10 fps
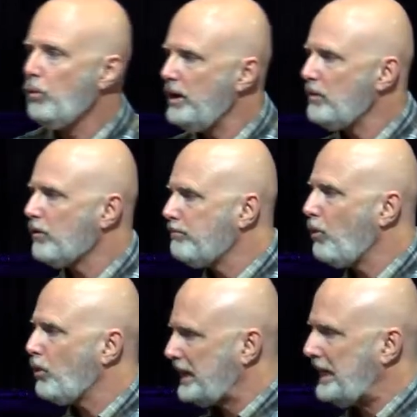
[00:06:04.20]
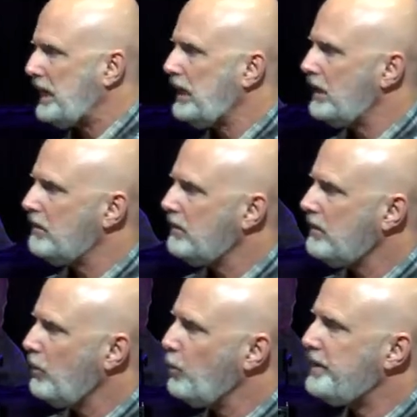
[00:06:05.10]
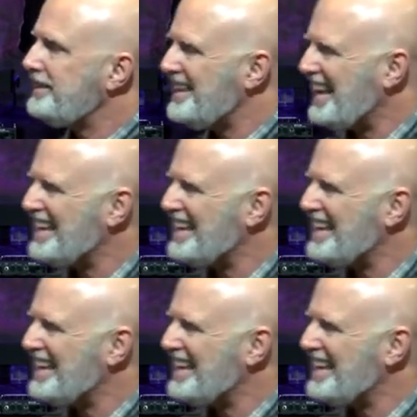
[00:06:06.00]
we were born again with the